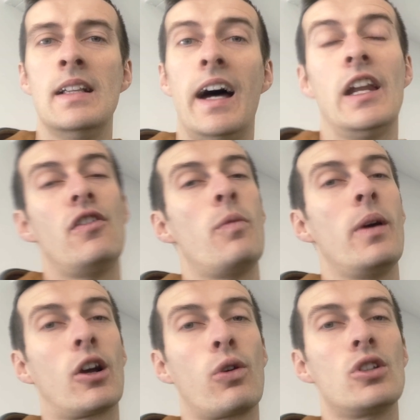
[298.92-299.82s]
And if you've
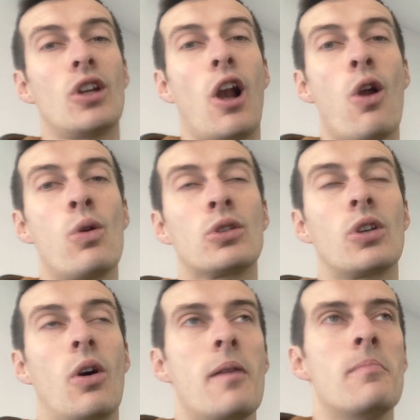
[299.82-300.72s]
been a Christian a long
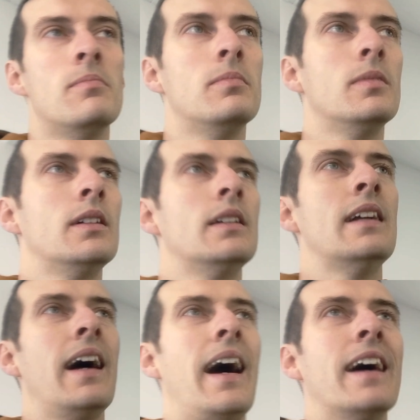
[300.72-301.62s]
time,
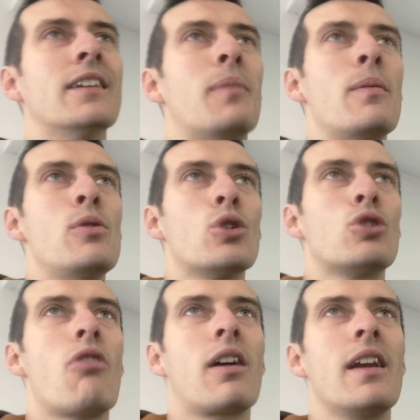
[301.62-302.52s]
and maybe you're
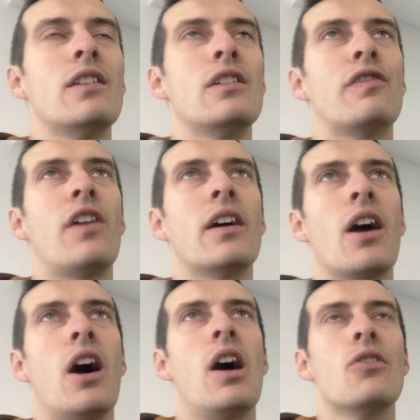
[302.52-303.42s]
struggling, then you find
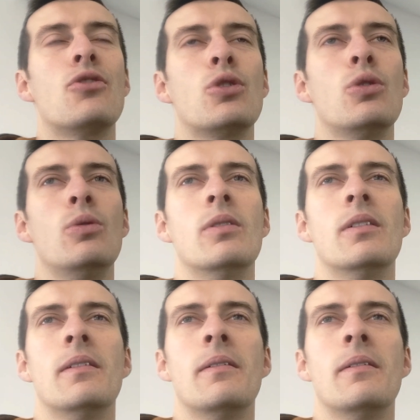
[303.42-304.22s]
it hard to